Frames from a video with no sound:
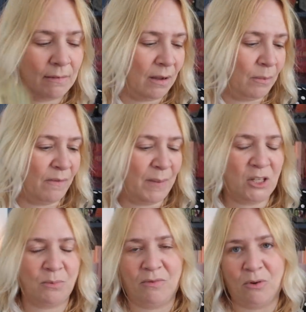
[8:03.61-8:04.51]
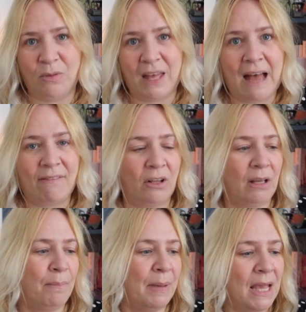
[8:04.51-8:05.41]
Um, I've mentioned before, they have like
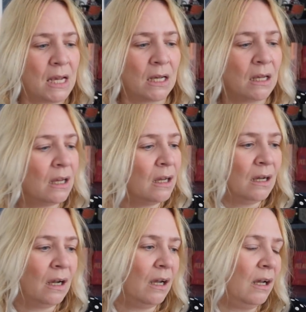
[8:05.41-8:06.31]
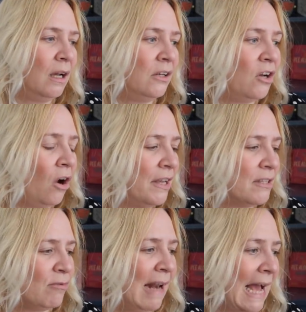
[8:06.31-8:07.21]
a big, uh, a
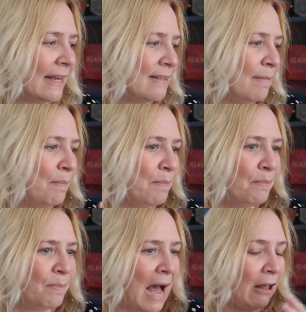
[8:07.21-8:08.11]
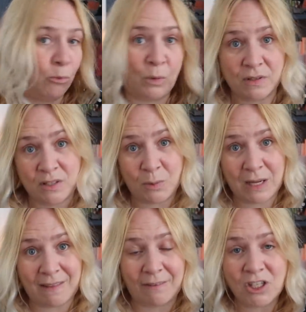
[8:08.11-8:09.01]
nice relaxing bath once a
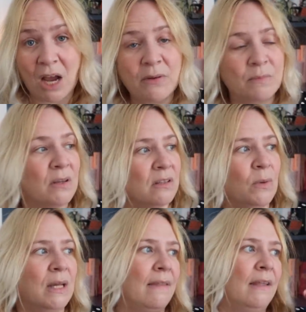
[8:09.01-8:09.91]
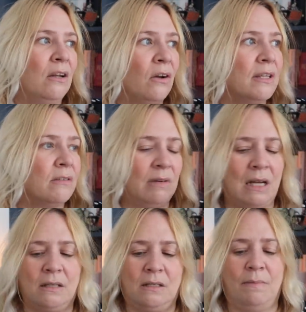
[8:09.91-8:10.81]
week. They have showers most of the week and then nice
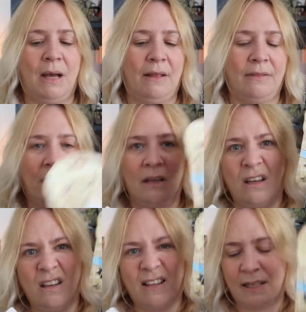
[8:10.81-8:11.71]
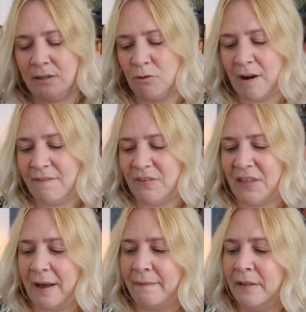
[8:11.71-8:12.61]
relaxing bath. That's great for
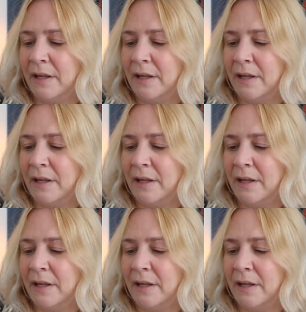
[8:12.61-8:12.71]
that.